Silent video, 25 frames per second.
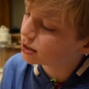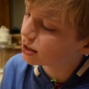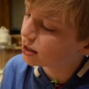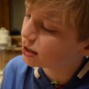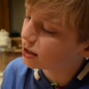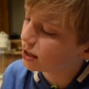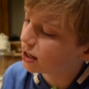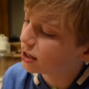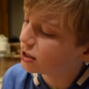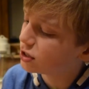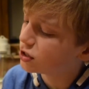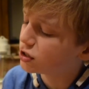
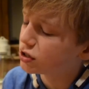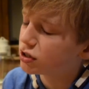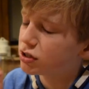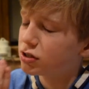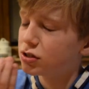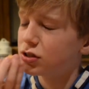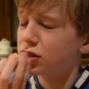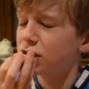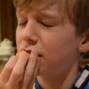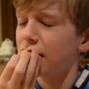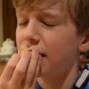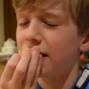and they just
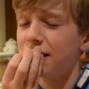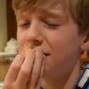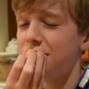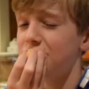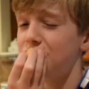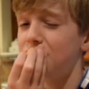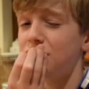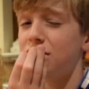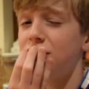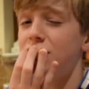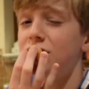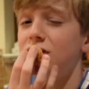
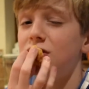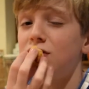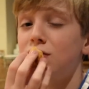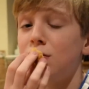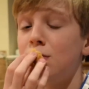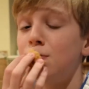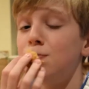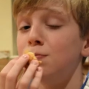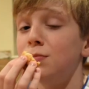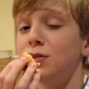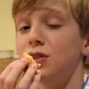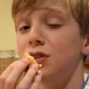taste
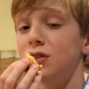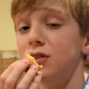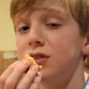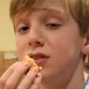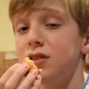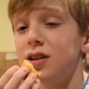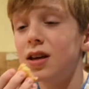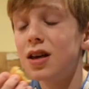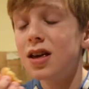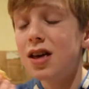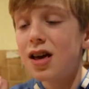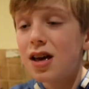
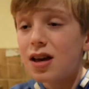scrumptious.